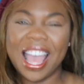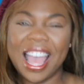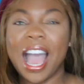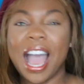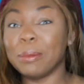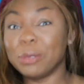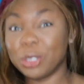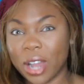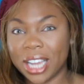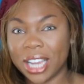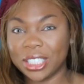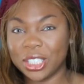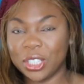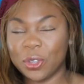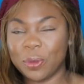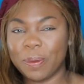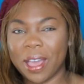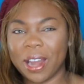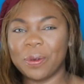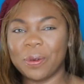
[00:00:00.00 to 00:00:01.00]
I'm trying to
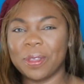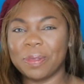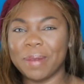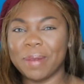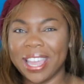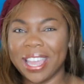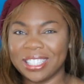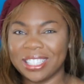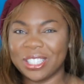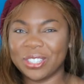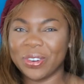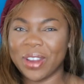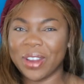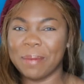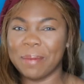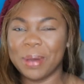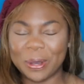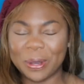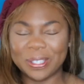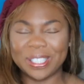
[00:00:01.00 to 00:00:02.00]
do better with my
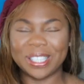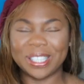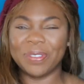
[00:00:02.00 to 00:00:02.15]
Instagram posts.